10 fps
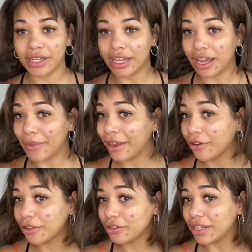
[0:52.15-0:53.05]
I got my hair
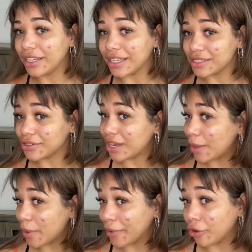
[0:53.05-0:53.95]
color done yesterday by
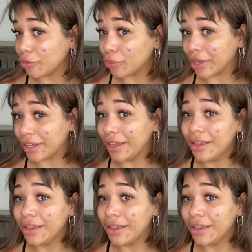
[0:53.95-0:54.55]
my girl Brittany.